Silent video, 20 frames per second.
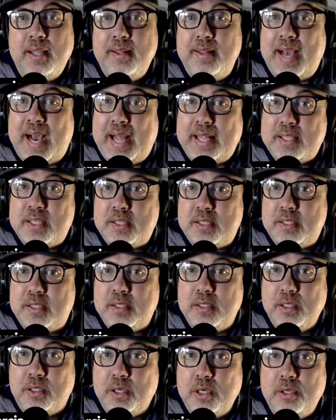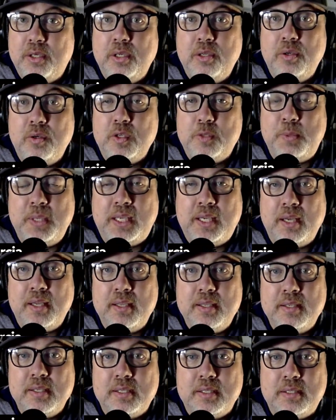that's the good news,
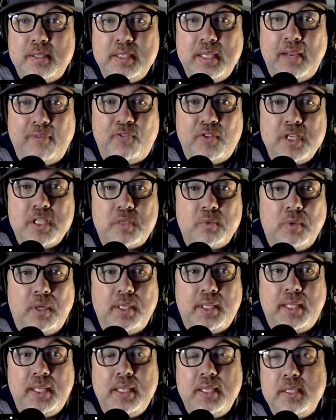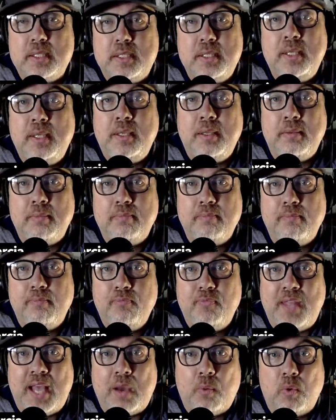because if this were a Kings team
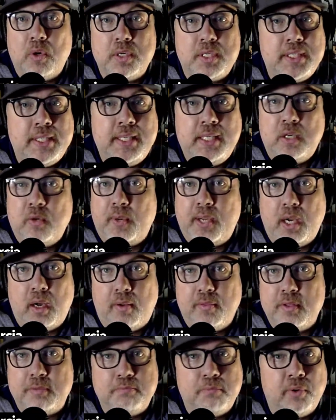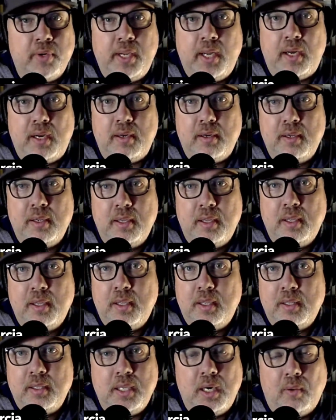that were teetering on the brink,
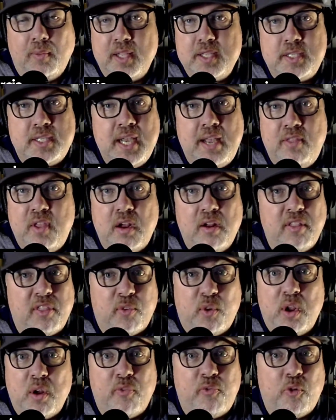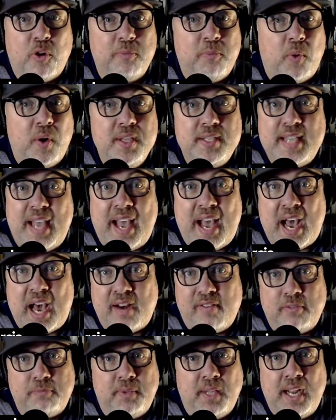you know, let's say they're 3 or 4 points
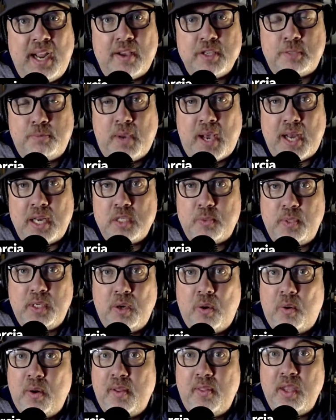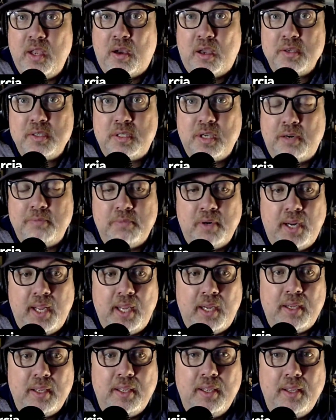out of a playoff spot as we go into the All-Star
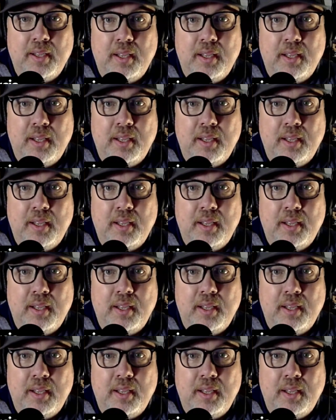break,